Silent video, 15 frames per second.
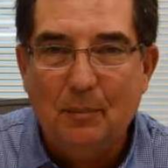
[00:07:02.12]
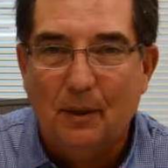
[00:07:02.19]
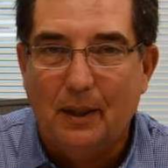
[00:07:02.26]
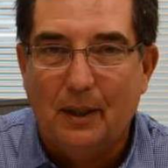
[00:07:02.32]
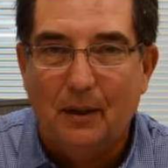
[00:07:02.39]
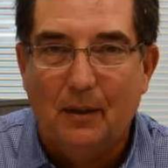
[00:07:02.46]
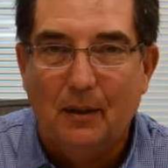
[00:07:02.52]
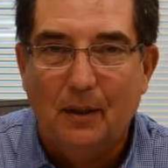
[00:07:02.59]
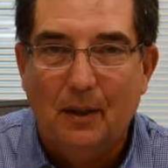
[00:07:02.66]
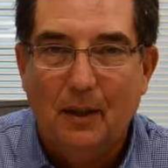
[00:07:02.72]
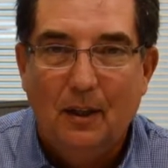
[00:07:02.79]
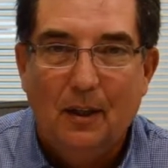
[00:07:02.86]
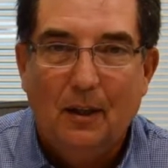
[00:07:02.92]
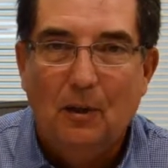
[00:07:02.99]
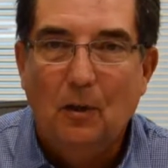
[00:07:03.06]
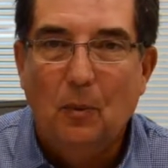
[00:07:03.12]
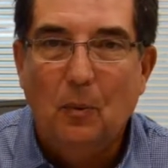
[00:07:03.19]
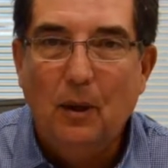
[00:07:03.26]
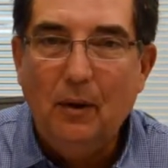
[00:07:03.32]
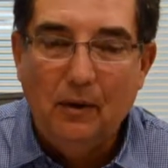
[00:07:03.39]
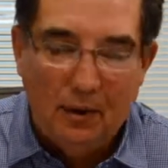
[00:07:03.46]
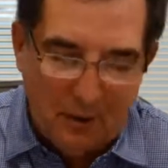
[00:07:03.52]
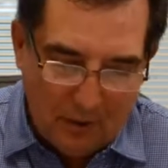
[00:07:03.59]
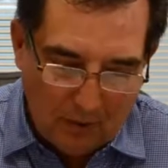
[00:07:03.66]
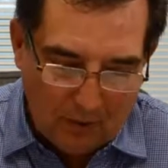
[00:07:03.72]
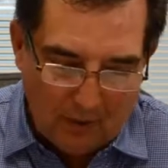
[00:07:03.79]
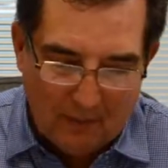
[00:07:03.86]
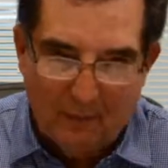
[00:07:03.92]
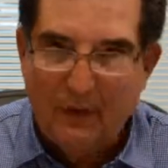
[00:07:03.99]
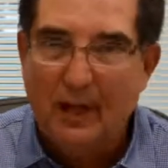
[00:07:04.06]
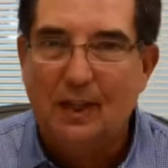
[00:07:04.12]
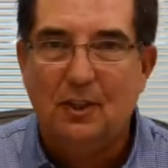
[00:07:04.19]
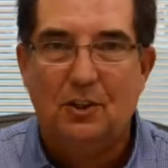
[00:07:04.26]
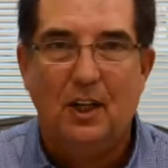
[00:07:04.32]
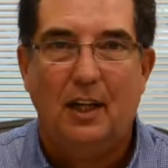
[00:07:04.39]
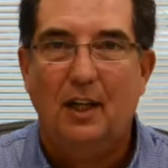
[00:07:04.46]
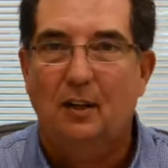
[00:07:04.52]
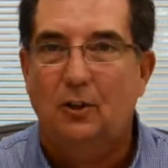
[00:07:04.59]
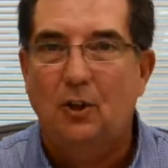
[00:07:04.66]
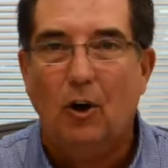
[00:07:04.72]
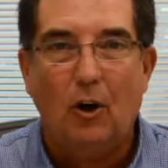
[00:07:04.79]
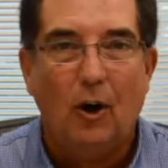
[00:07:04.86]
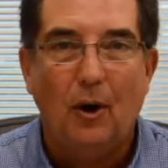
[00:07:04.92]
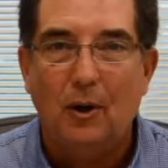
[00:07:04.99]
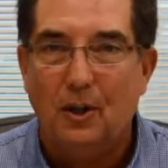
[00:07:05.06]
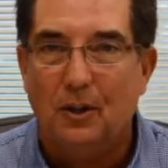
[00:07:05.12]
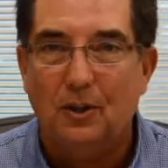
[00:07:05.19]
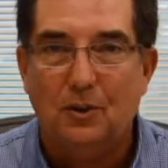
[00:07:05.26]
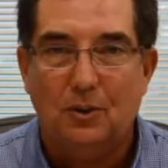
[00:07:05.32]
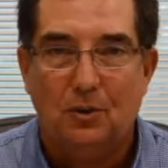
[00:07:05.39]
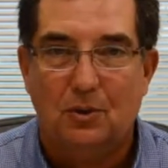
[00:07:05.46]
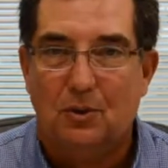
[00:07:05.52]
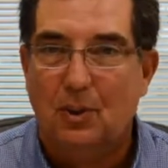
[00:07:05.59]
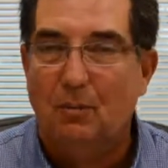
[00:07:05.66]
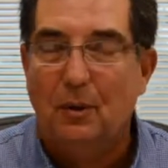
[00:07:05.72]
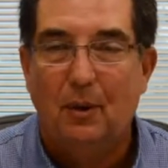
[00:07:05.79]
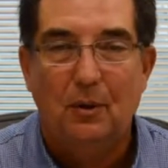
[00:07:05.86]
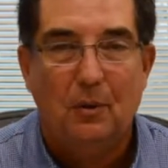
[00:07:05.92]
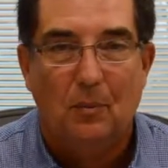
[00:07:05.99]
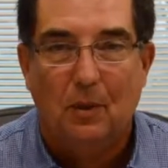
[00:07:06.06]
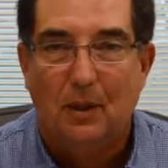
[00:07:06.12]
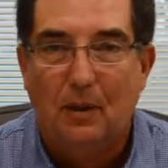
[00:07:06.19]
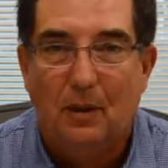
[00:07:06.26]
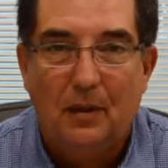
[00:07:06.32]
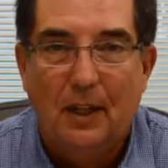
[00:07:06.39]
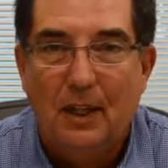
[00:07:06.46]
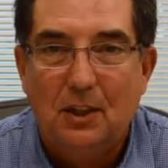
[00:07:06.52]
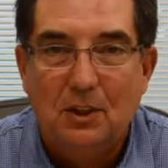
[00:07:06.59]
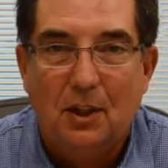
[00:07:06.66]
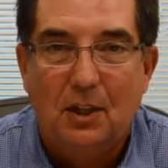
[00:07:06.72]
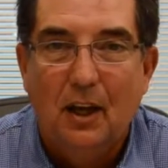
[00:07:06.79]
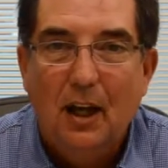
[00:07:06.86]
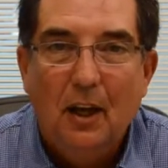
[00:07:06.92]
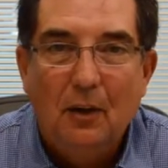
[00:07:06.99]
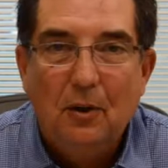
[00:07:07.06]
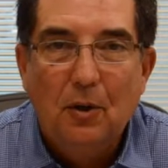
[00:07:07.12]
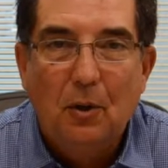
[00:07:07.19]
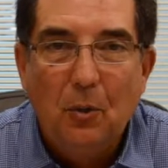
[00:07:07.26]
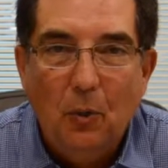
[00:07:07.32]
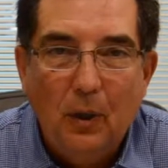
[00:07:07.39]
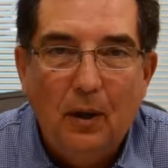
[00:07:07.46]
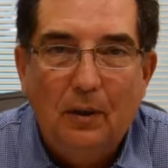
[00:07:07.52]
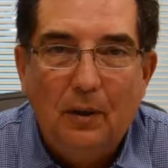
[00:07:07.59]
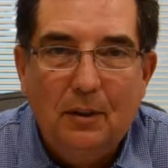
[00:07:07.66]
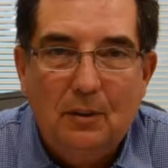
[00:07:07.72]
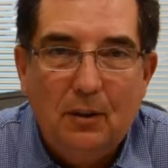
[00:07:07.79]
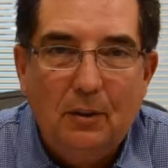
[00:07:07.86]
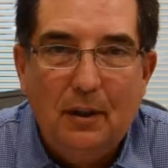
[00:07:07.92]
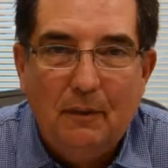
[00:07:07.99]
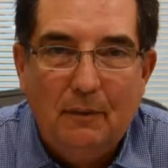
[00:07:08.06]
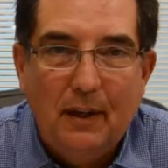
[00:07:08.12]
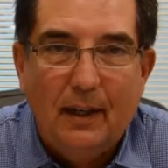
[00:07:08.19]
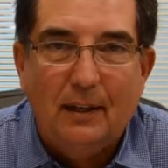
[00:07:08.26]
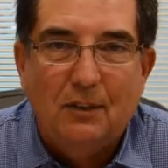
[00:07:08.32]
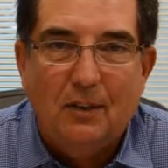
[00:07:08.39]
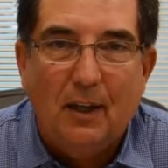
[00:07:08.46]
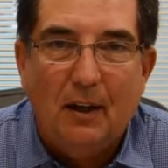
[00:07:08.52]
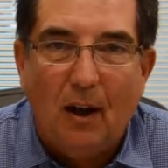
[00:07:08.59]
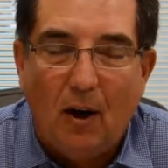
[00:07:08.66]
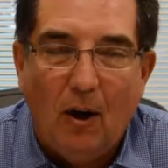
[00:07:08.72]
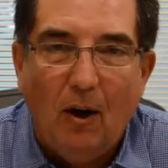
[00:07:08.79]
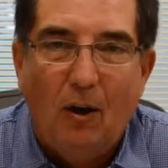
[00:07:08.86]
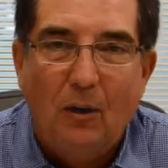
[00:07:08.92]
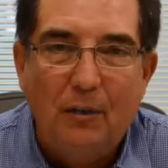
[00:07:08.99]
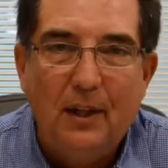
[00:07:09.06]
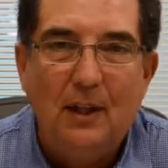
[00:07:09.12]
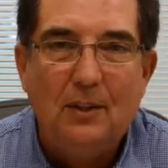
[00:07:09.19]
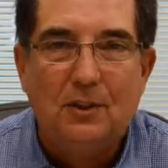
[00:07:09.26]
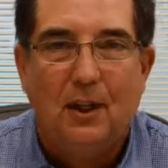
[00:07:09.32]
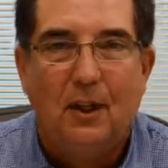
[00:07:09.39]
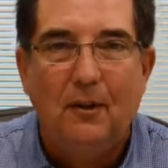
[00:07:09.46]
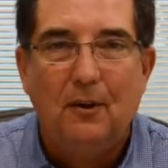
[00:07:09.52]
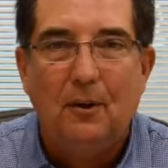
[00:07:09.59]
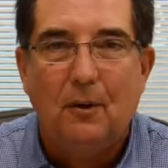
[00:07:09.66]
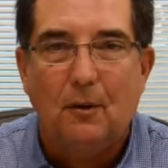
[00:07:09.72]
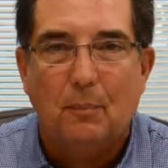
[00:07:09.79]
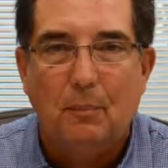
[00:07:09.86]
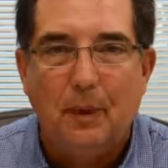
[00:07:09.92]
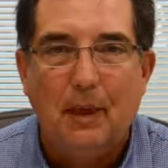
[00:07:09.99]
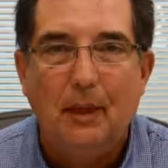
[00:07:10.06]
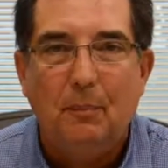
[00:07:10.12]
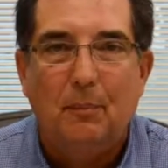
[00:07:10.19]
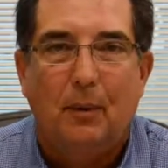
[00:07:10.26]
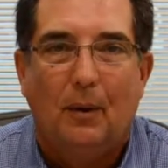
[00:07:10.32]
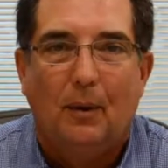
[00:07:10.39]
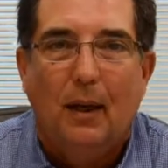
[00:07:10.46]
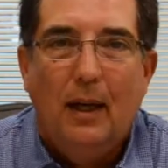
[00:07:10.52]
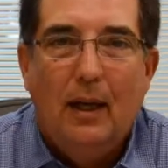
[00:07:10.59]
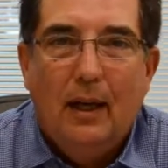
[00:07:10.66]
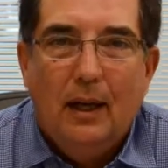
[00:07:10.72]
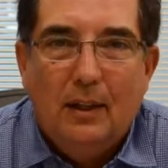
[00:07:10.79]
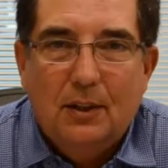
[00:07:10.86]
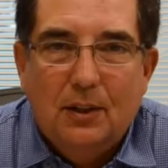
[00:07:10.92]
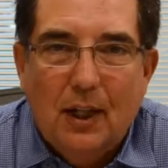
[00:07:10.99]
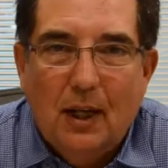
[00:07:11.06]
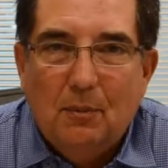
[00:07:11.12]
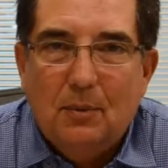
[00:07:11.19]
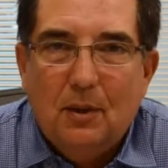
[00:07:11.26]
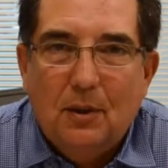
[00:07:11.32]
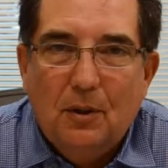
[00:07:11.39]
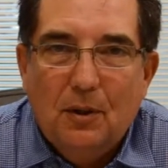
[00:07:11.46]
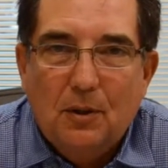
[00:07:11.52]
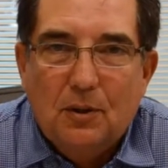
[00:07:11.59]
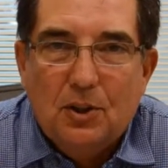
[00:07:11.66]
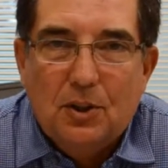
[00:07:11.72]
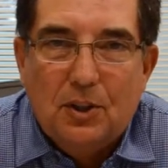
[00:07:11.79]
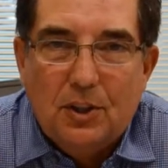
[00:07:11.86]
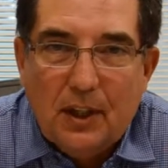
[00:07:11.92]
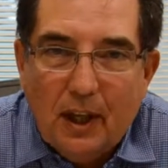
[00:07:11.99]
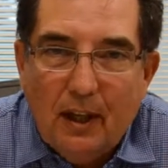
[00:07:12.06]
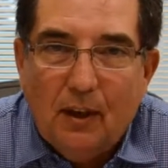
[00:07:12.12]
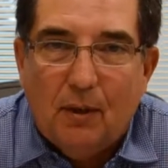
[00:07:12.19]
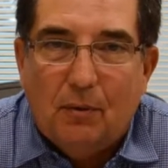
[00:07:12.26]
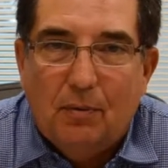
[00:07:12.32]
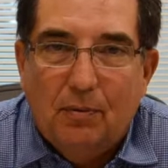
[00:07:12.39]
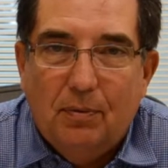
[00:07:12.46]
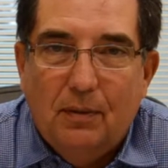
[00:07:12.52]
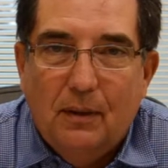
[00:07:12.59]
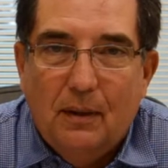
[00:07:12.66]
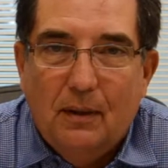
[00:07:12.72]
leader. You're willing to invest in Cardis or some other relocation. You're willing to invest in all these other people except yourself.